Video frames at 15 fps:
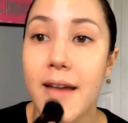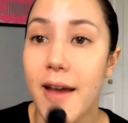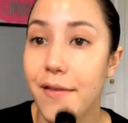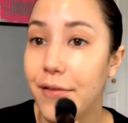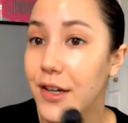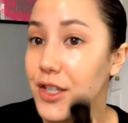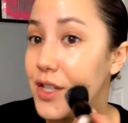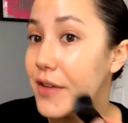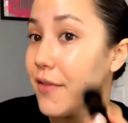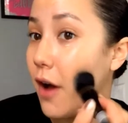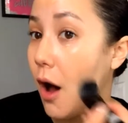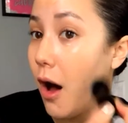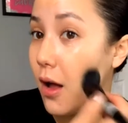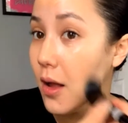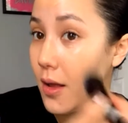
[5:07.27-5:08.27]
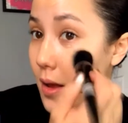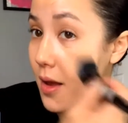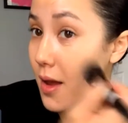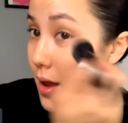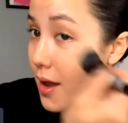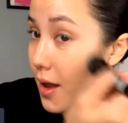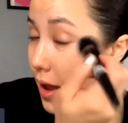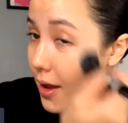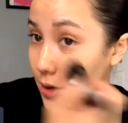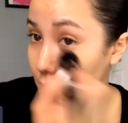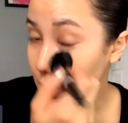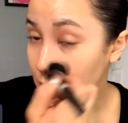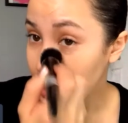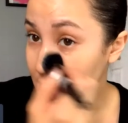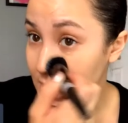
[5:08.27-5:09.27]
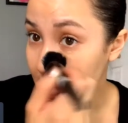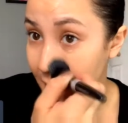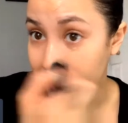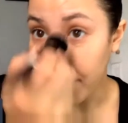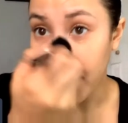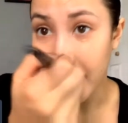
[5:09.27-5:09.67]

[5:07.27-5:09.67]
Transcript: First of all, you're just never